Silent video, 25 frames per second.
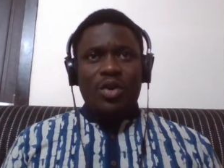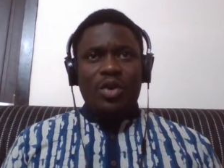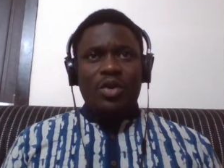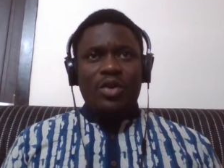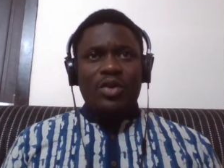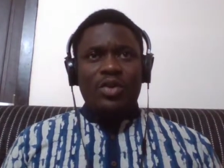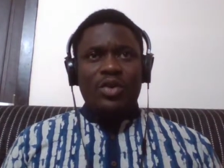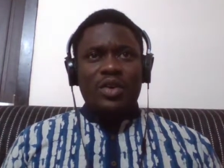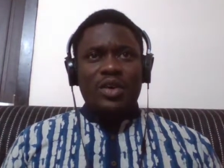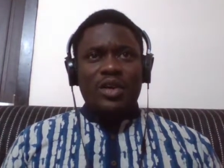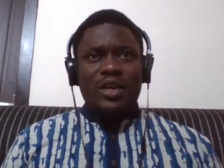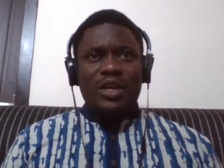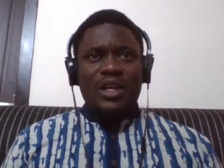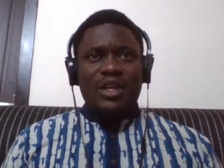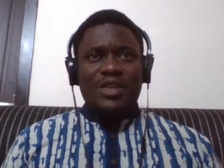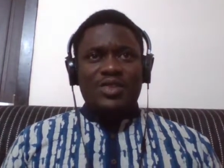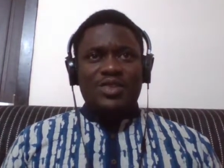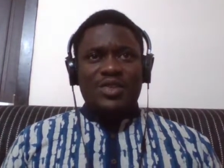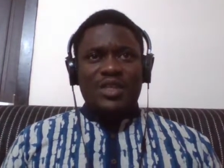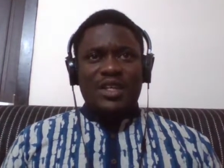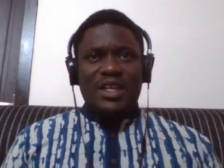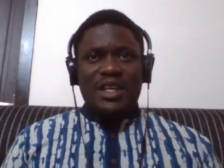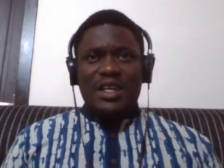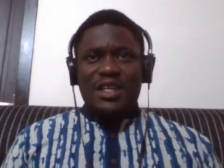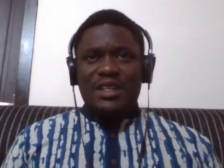for all.
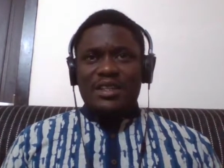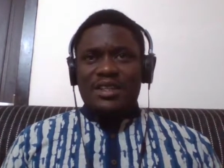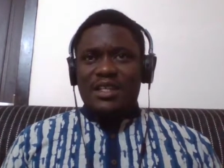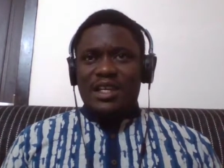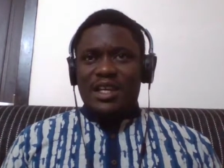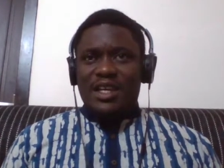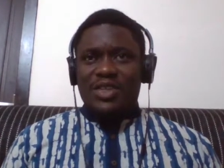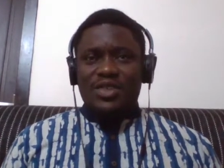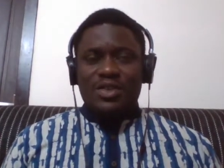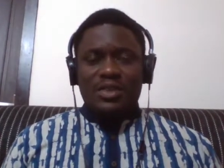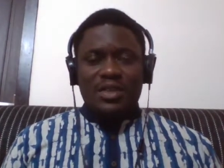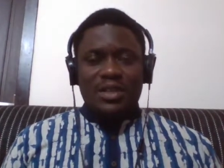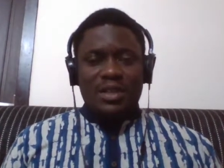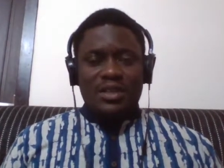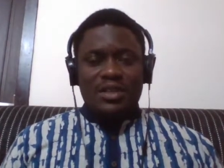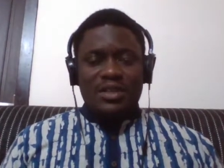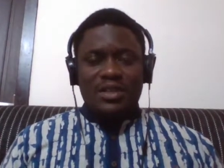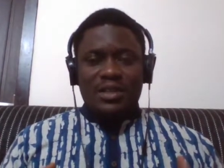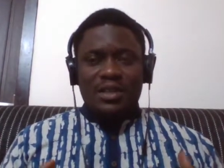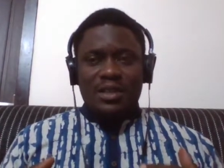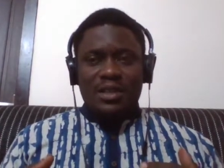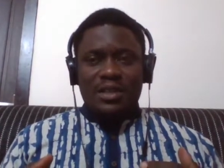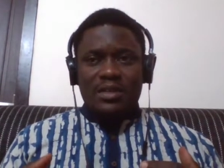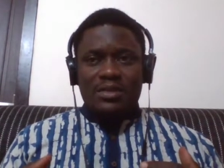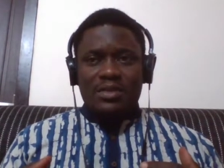It's the inter-
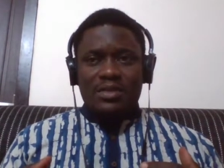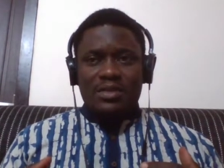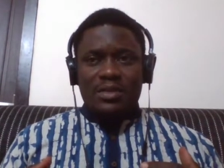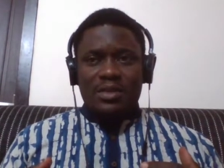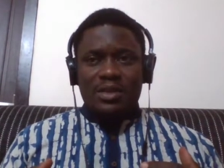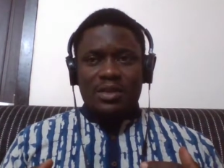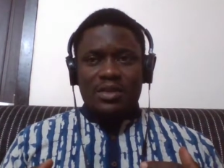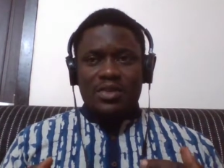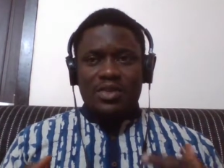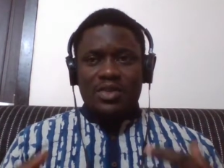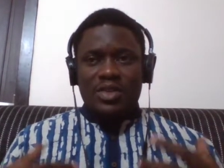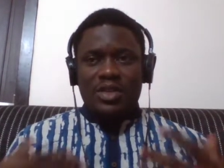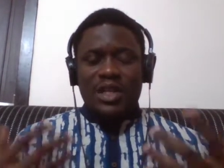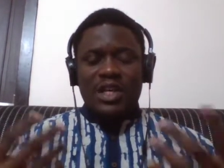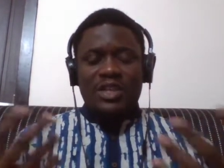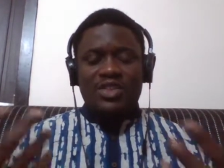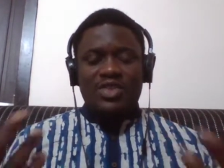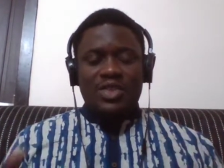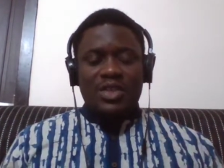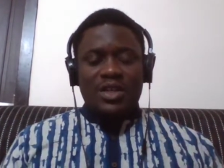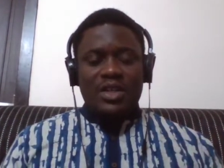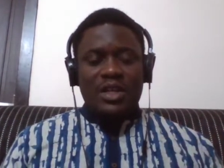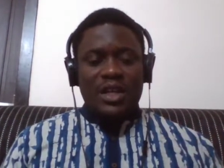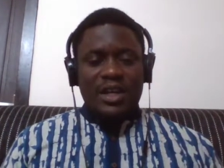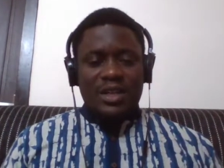in, in
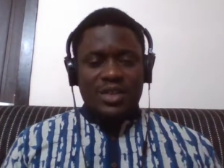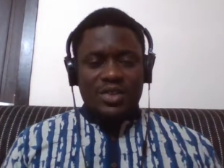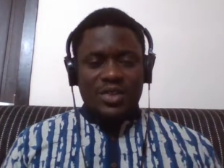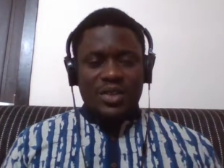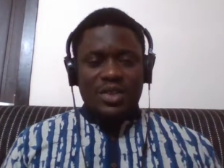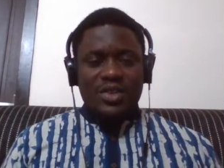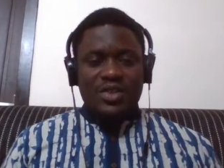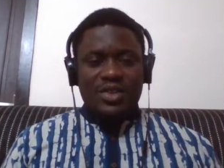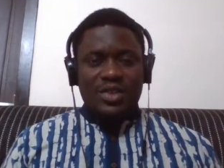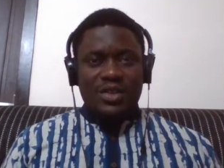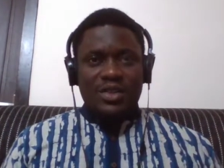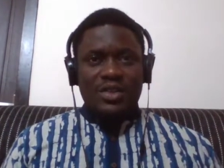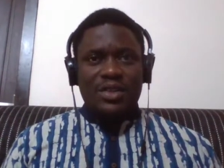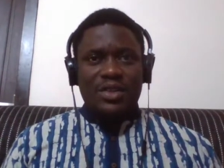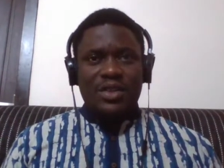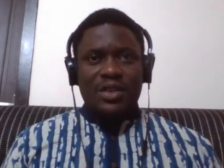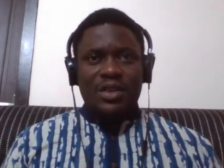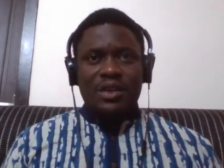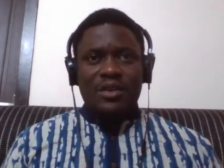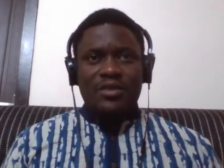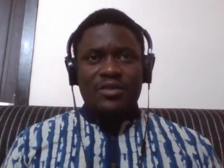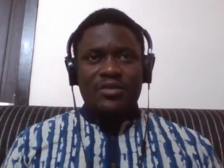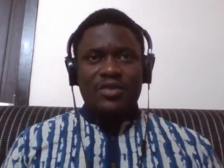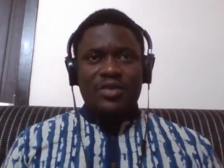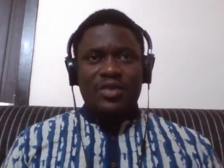
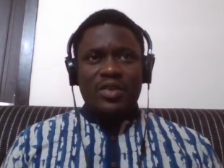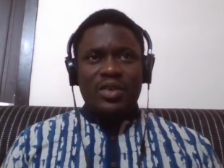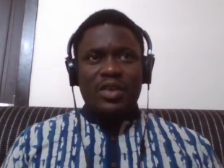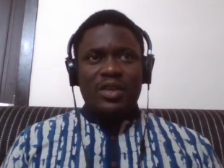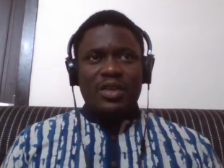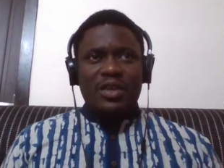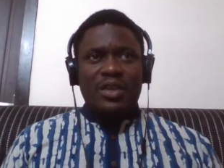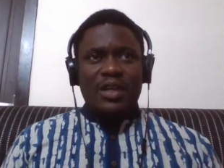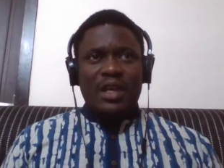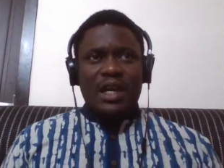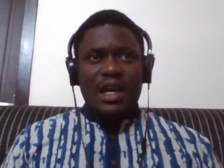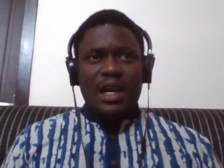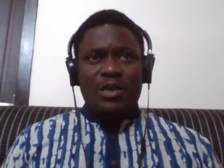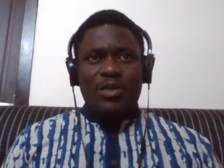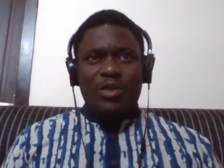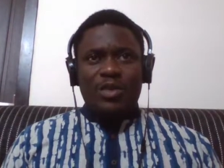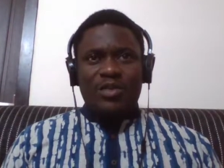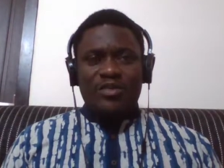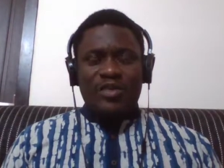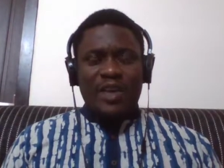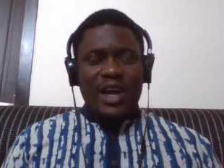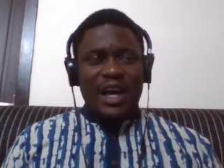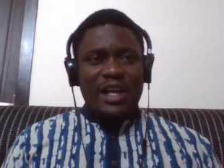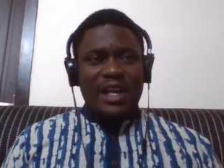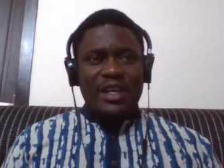internationalization of
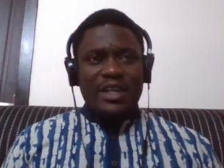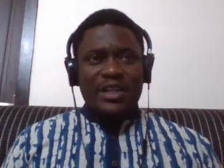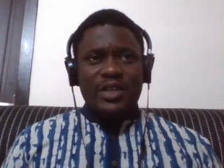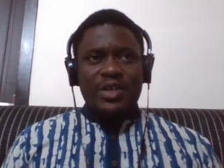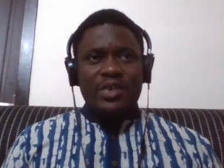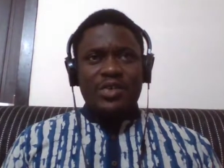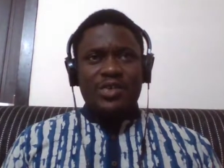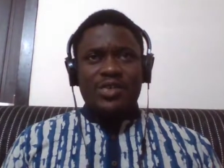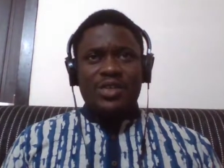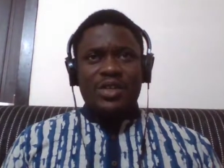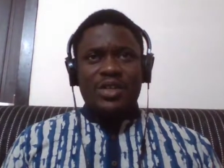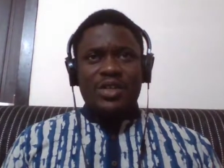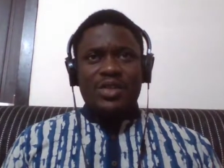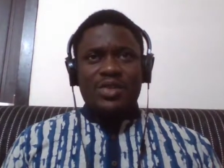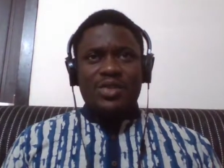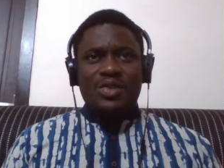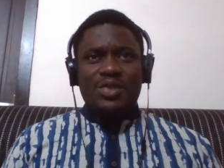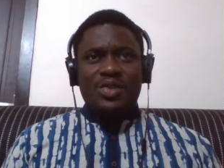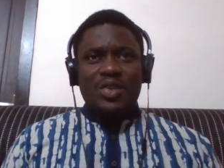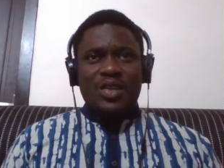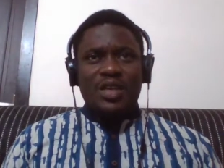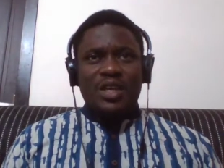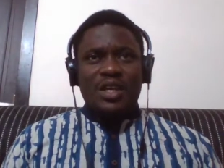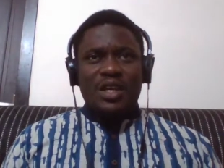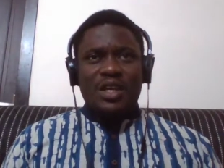our
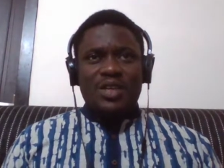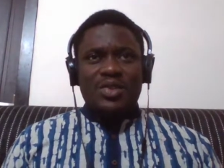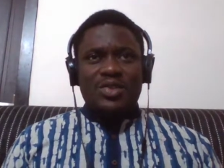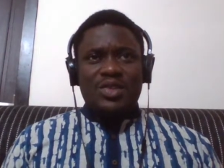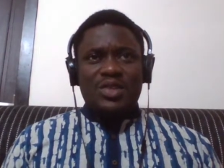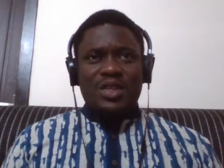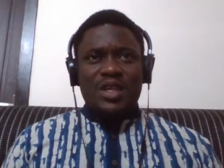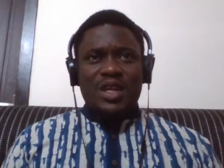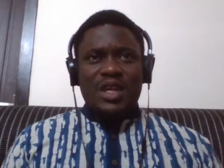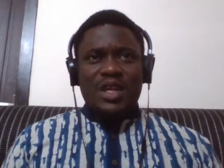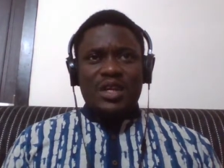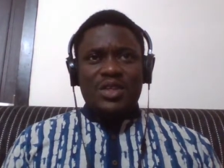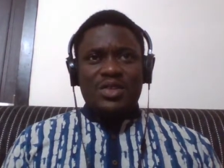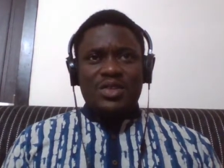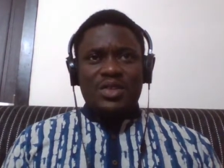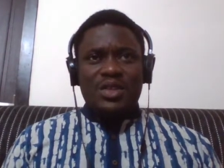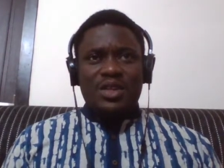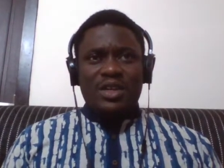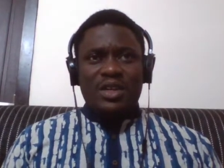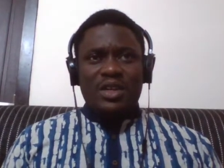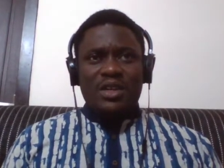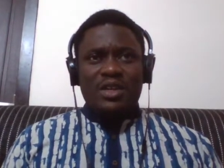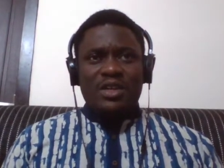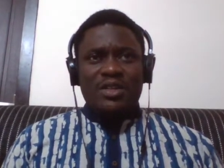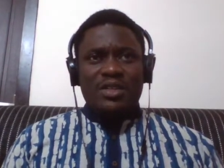values. It's it's
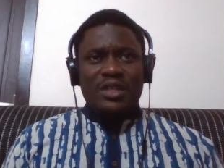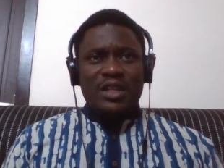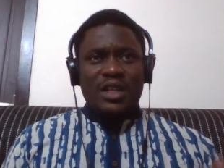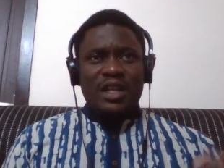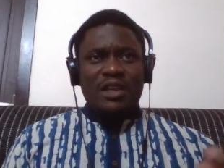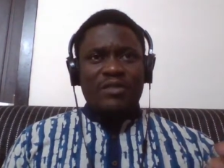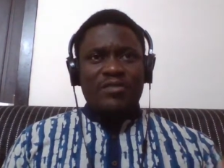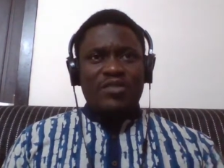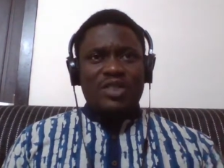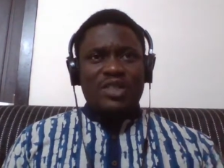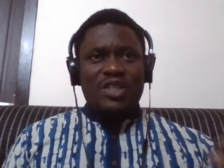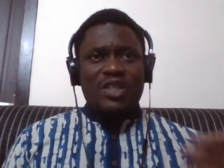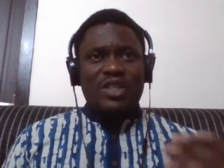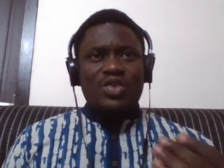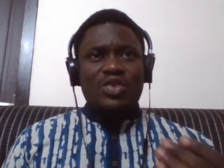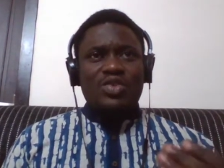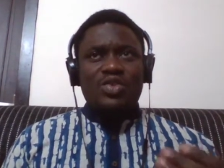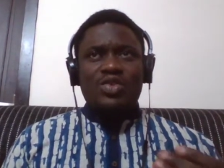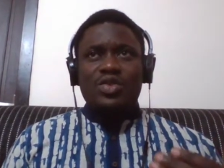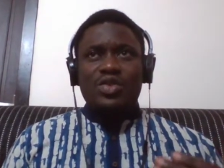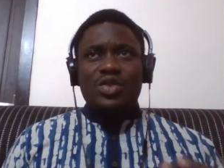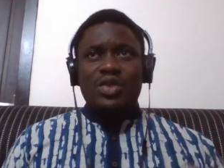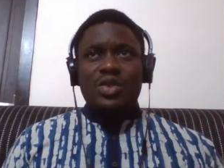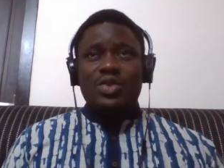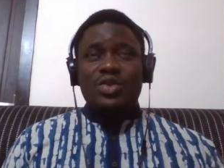the idea, the
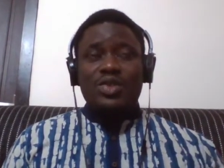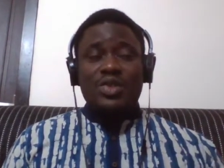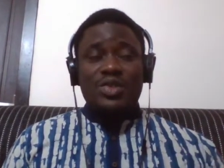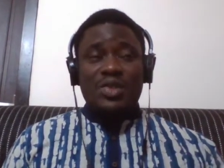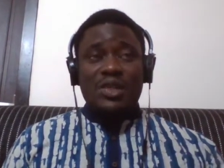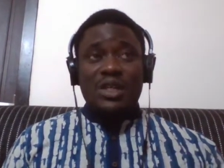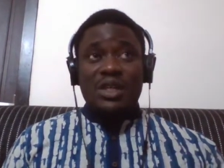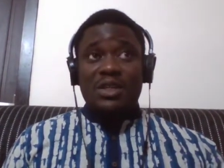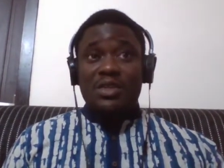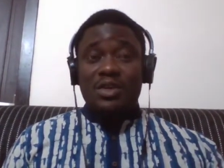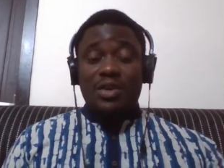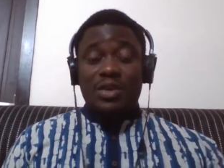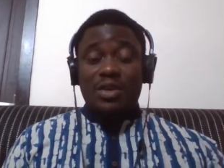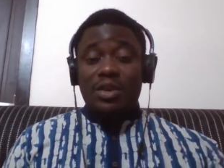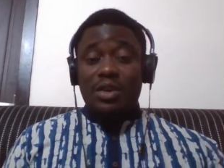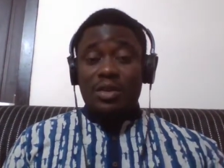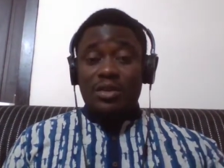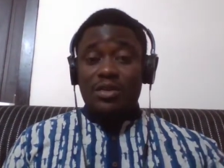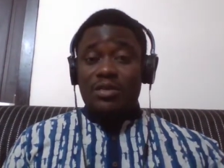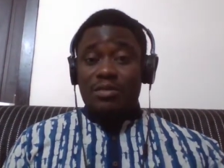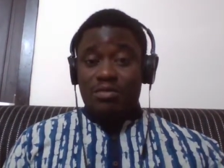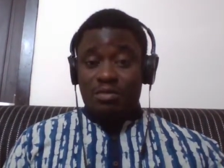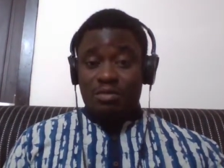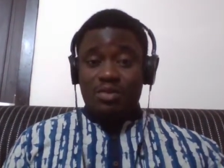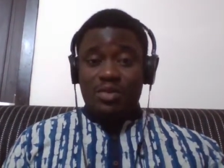invitation to notice
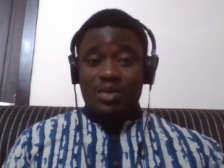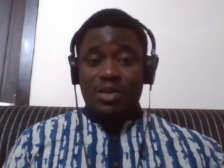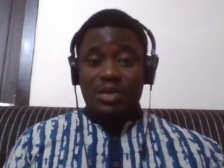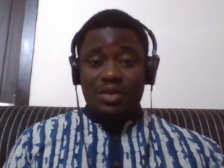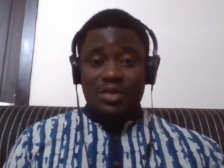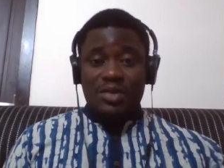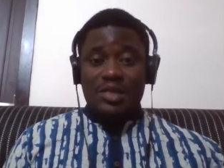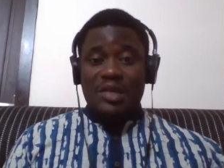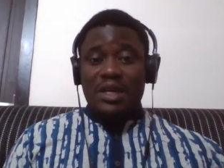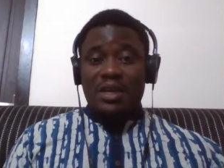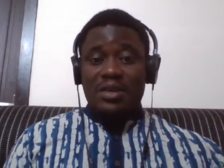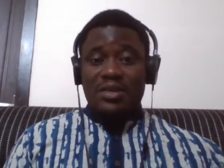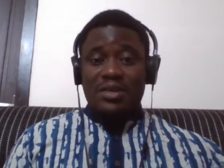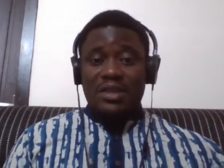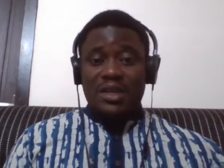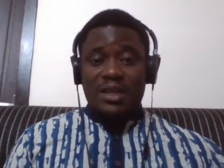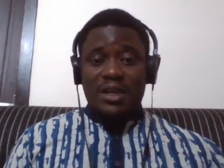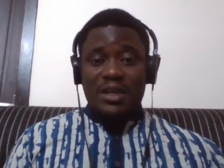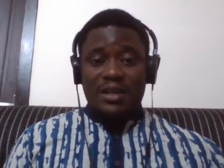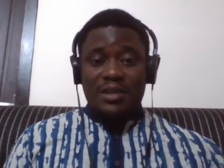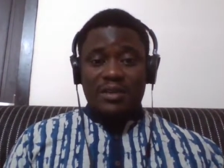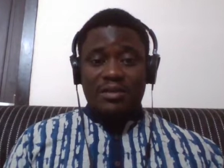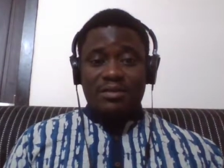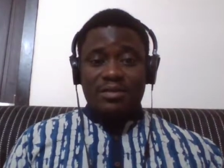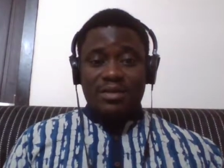that there are other
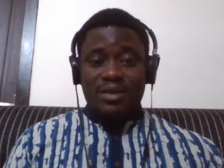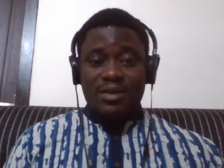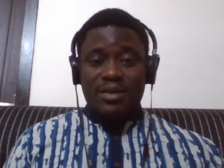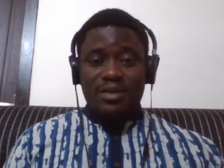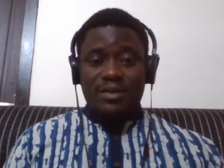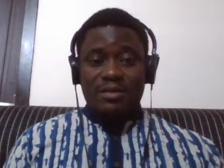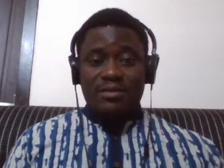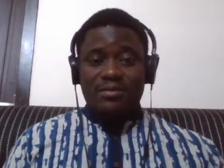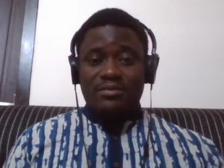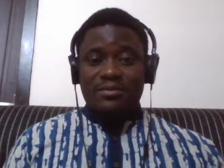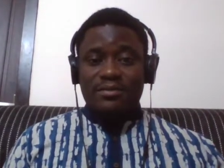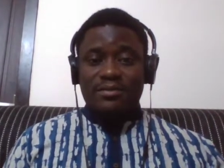worlds out there.